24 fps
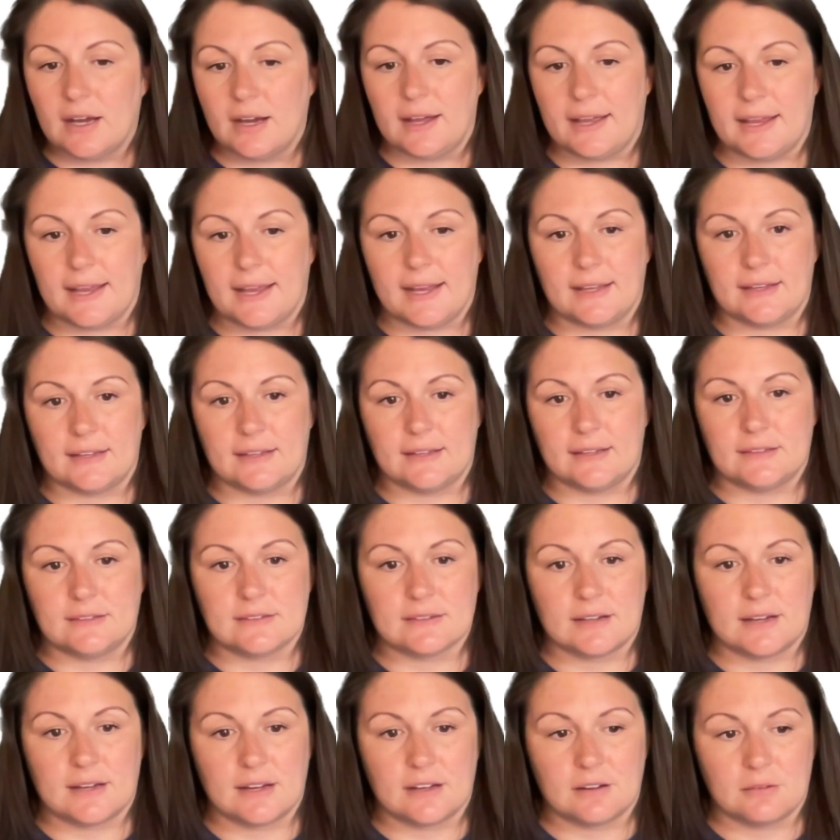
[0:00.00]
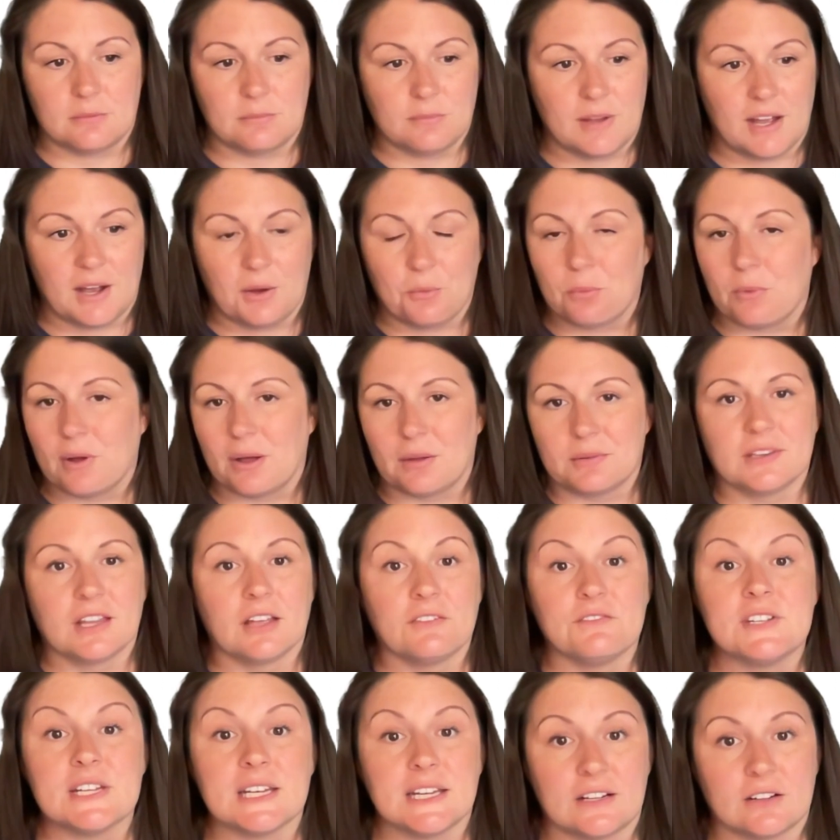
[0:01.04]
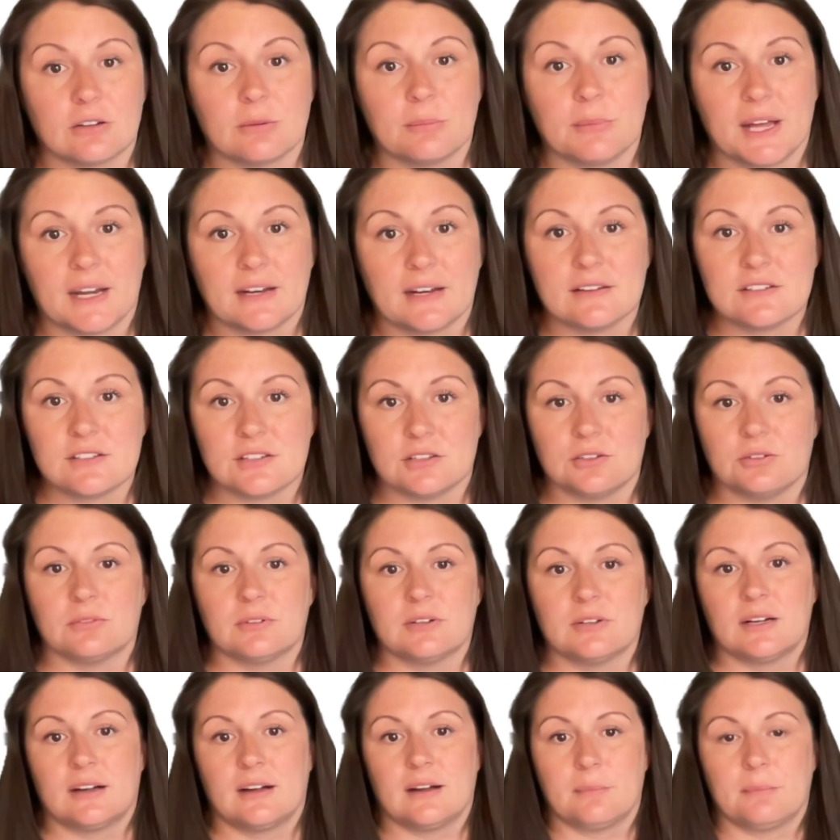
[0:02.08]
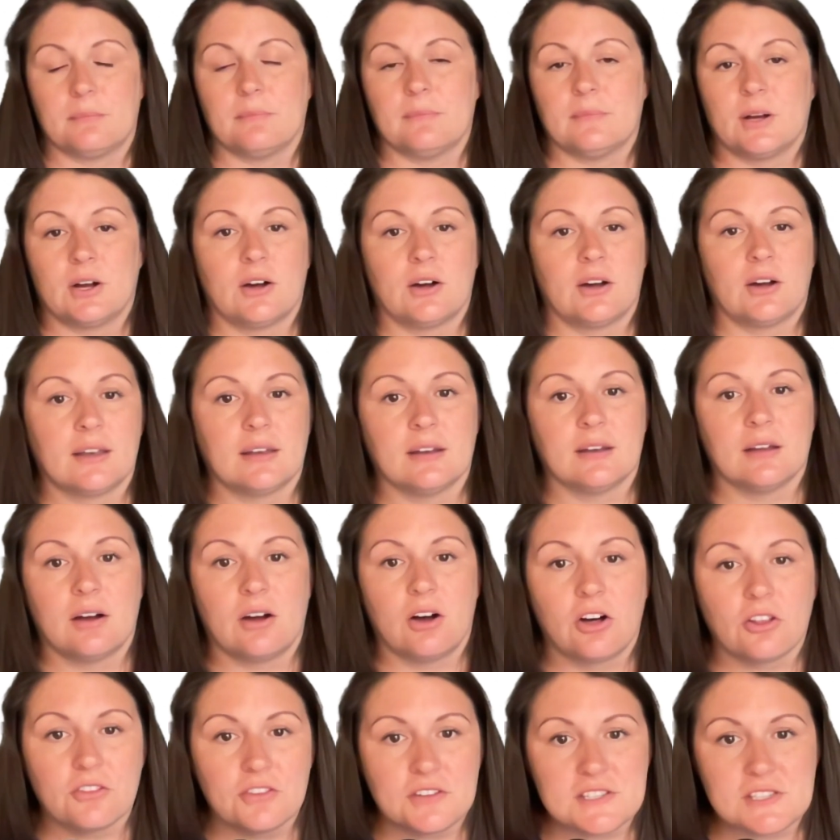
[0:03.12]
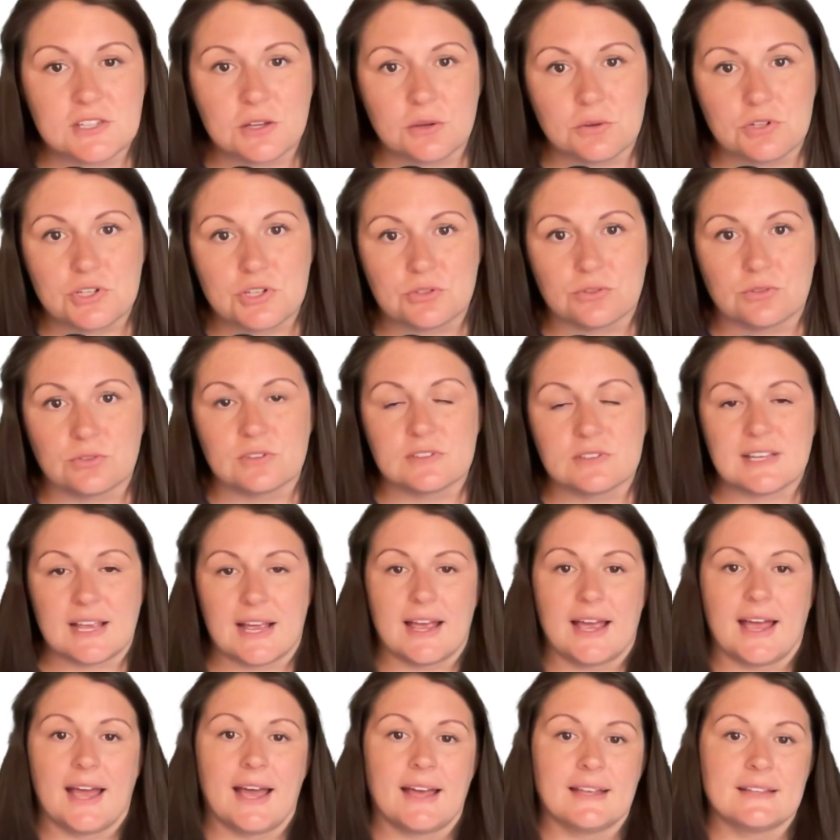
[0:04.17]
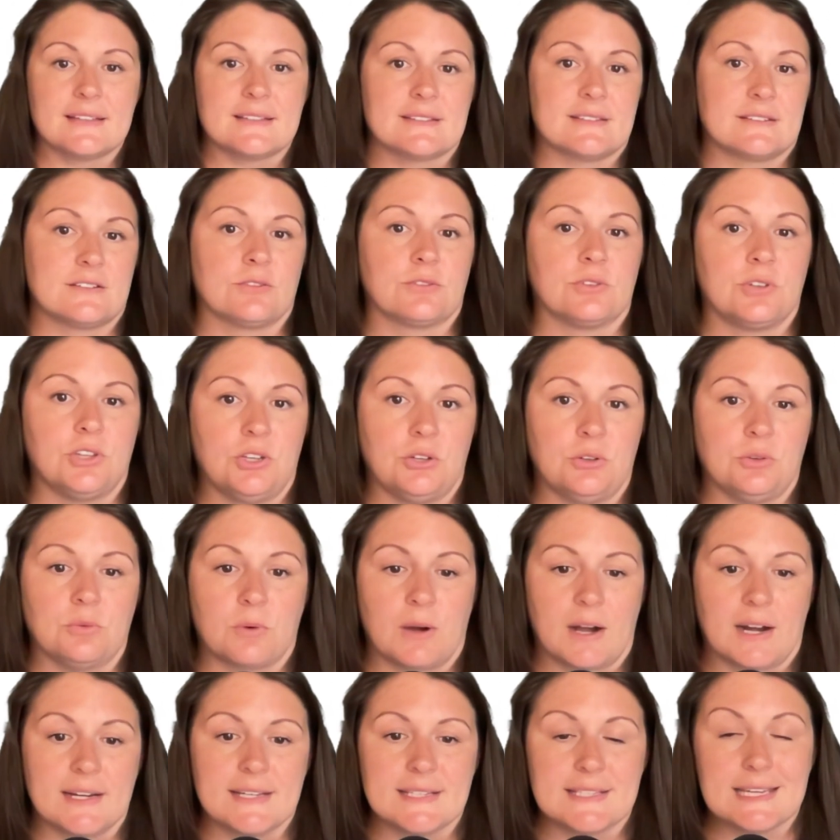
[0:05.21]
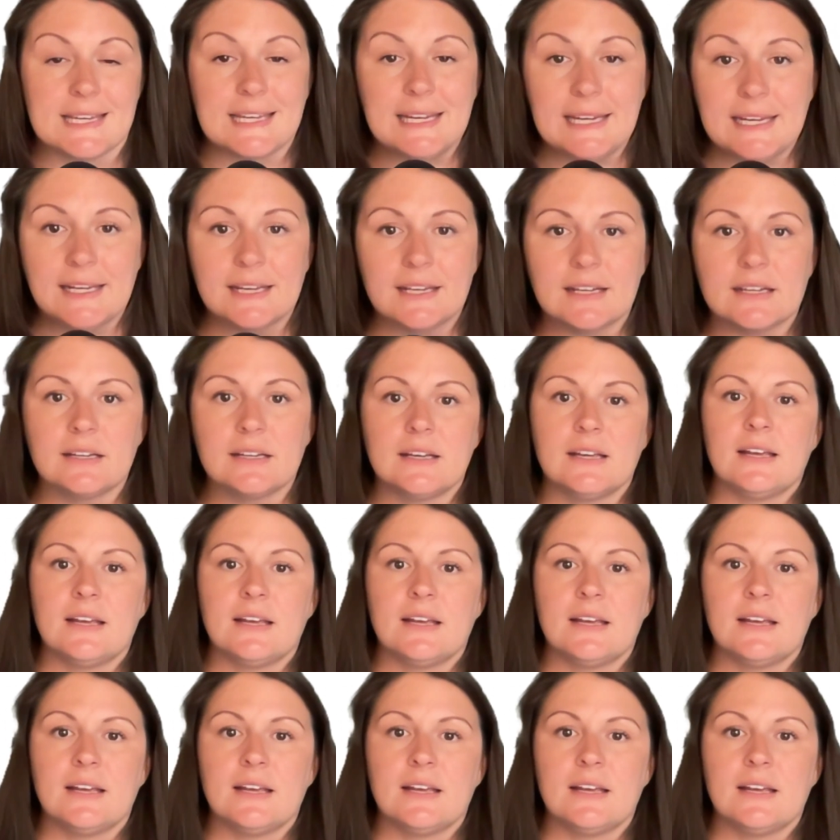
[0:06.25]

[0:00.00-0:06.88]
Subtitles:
And I'd love to hear about it too. On all the socials at Still You Rise Inc.